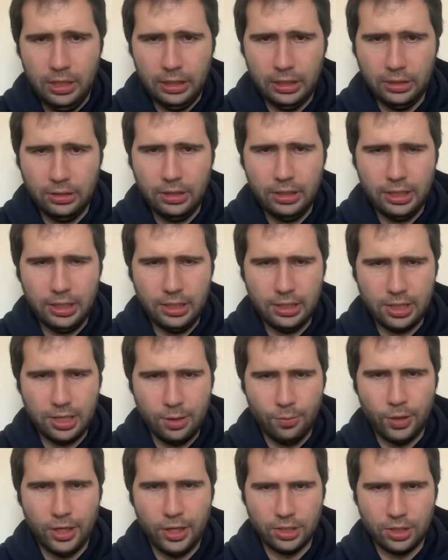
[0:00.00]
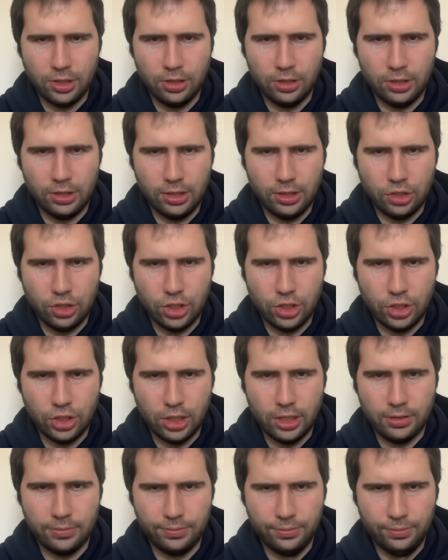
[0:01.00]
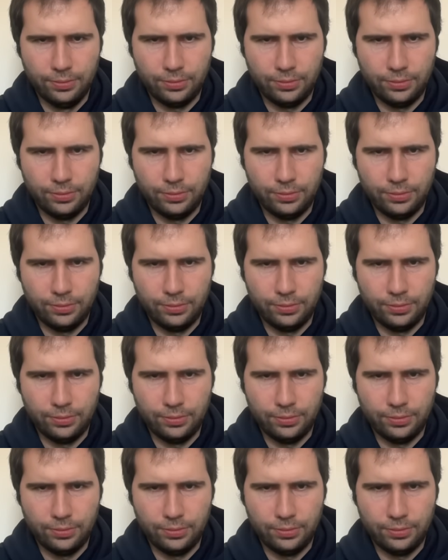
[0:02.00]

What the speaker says: I don't think he has any target this just yet.